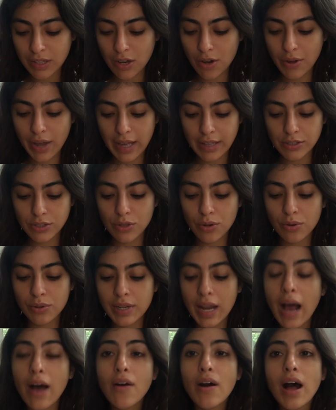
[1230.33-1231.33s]
Okay, so
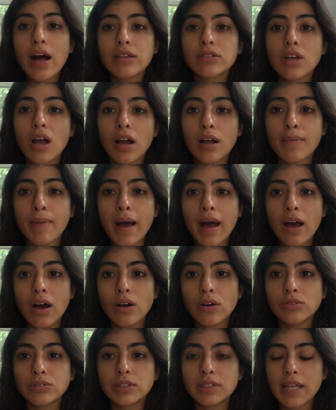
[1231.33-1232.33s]
now I'll talk
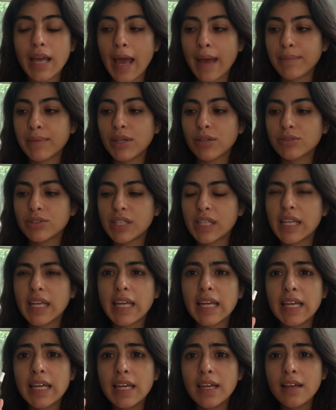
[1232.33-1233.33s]
about Amniotique
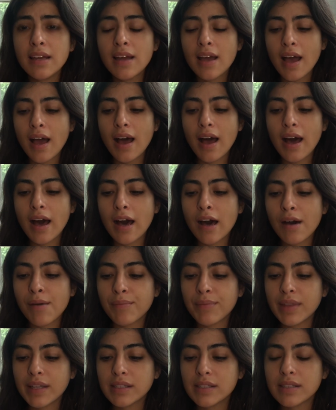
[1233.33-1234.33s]
E.
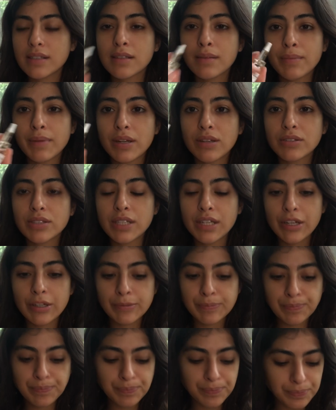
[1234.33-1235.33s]
This is the middle
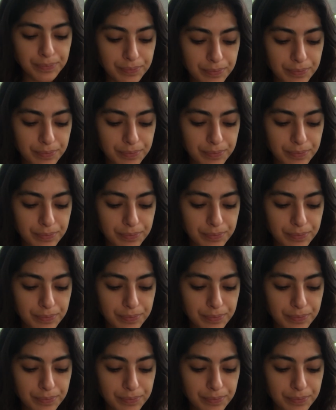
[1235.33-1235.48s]
serum.